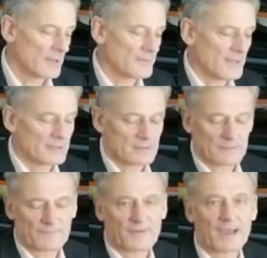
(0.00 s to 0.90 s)
And then
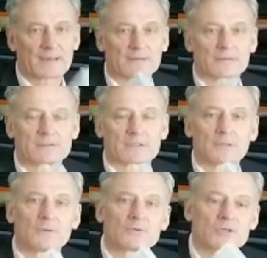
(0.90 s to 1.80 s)
the final
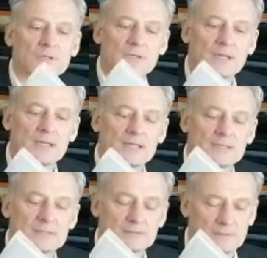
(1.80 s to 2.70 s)
solution
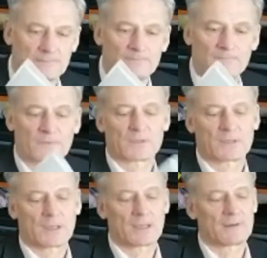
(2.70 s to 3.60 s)
is
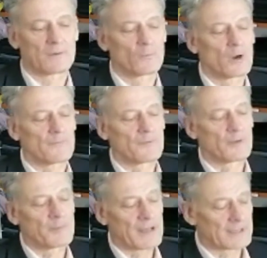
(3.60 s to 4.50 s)
a
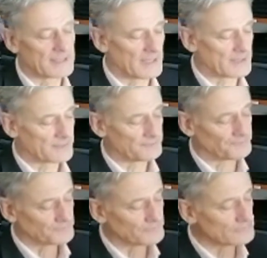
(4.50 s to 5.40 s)
waterfall pattern card.
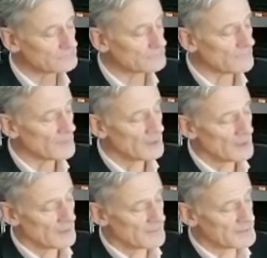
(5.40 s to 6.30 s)

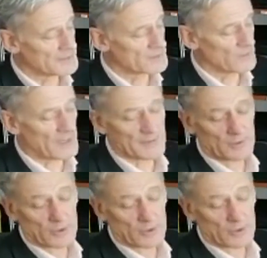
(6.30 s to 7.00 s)
This is where the